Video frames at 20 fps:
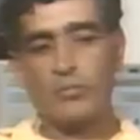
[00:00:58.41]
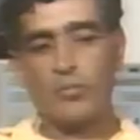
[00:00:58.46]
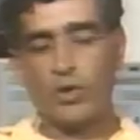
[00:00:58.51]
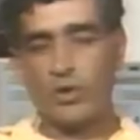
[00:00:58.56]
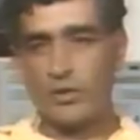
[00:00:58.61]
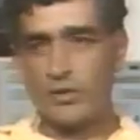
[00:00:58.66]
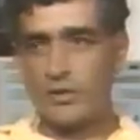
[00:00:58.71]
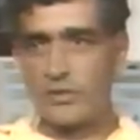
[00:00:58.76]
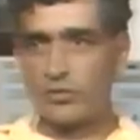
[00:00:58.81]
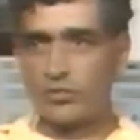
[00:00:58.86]

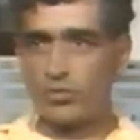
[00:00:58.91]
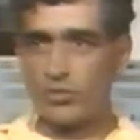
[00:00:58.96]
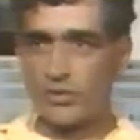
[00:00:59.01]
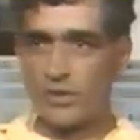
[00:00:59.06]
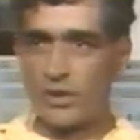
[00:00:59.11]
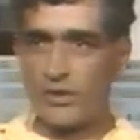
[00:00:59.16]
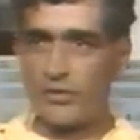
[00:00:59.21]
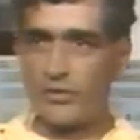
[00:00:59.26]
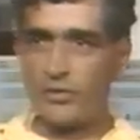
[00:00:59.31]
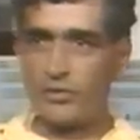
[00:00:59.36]
politics
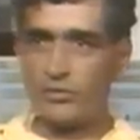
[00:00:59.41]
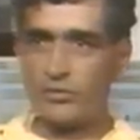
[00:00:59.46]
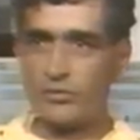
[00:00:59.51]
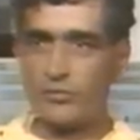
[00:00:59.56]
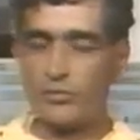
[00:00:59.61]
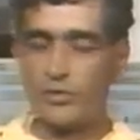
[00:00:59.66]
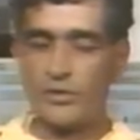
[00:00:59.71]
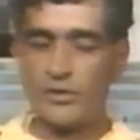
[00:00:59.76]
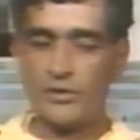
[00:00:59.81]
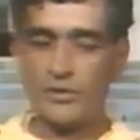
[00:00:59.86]
was carried
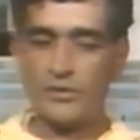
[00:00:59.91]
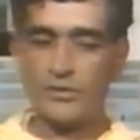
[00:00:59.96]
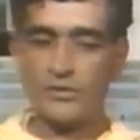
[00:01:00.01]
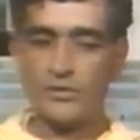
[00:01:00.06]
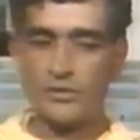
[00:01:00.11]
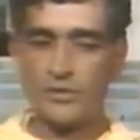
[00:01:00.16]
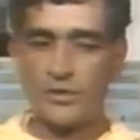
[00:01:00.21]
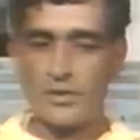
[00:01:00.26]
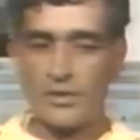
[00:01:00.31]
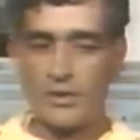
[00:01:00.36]
out in
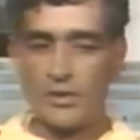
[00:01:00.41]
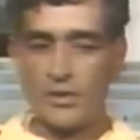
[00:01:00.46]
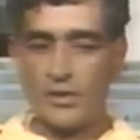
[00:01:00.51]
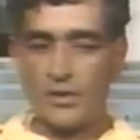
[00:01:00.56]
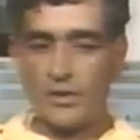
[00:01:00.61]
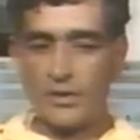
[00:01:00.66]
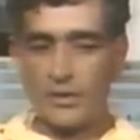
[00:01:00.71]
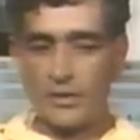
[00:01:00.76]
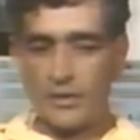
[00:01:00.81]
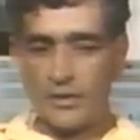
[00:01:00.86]
Belize
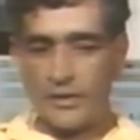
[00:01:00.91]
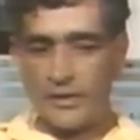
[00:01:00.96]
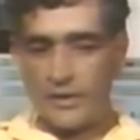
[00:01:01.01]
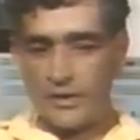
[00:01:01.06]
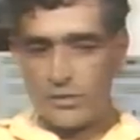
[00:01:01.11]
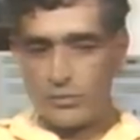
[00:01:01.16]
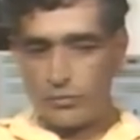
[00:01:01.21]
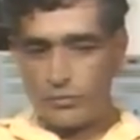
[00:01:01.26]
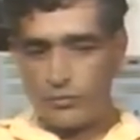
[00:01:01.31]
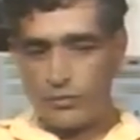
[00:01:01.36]
in the
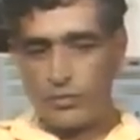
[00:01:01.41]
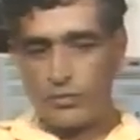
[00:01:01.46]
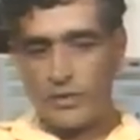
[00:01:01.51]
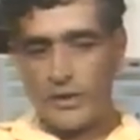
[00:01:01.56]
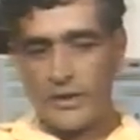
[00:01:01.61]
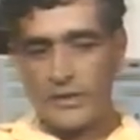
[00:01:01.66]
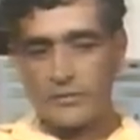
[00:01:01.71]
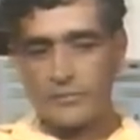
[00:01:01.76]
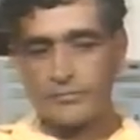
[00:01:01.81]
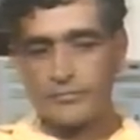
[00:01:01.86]
years before
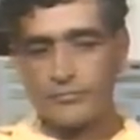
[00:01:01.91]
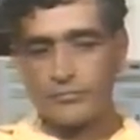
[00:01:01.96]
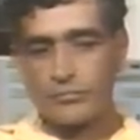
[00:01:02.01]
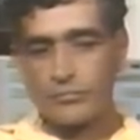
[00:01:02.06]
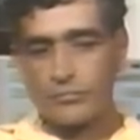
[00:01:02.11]
that,